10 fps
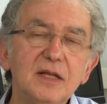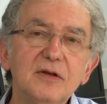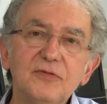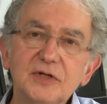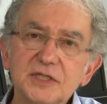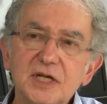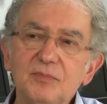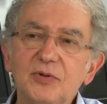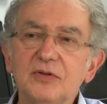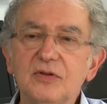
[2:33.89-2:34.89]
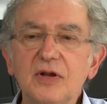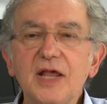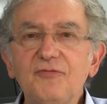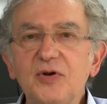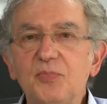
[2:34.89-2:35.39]
For example, not
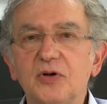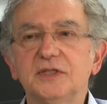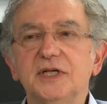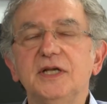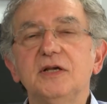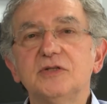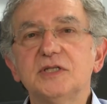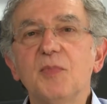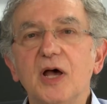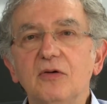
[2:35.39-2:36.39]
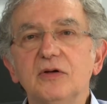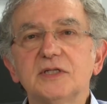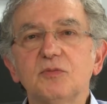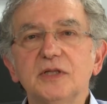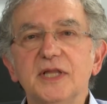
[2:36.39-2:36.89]
everybody who
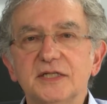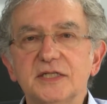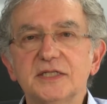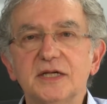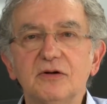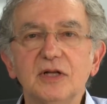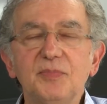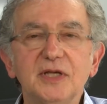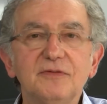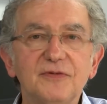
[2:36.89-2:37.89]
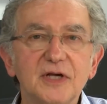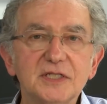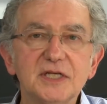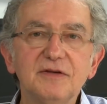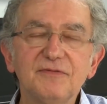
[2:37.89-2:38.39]
smokes will necessarily be
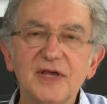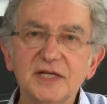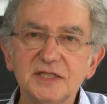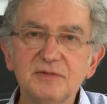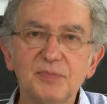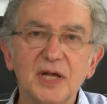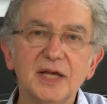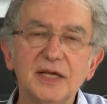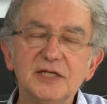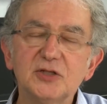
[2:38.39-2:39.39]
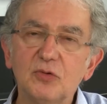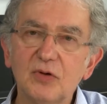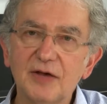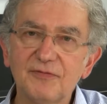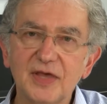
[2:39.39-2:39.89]
adversely affected by it or
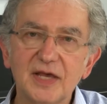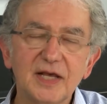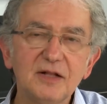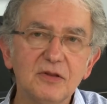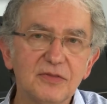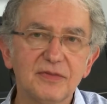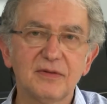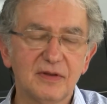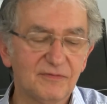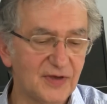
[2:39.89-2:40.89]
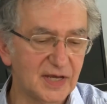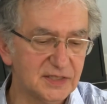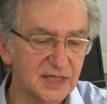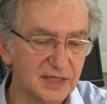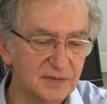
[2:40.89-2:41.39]
have their health
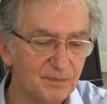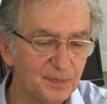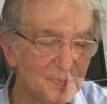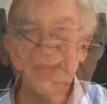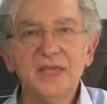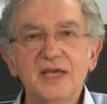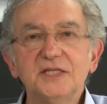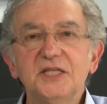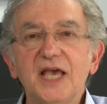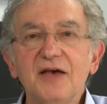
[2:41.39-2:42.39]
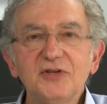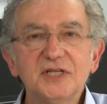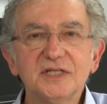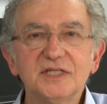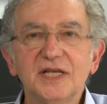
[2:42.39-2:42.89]
affected. Is the
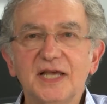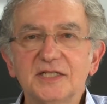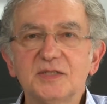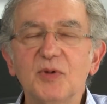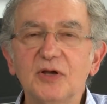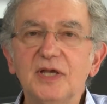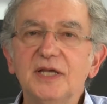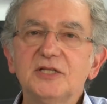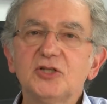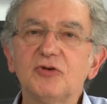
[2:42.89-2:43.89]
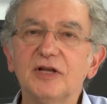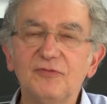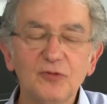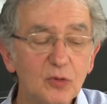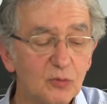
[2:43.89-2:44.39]
evidence against smoking
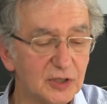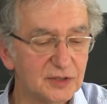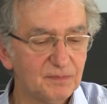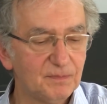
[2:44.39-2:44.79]
straightforward?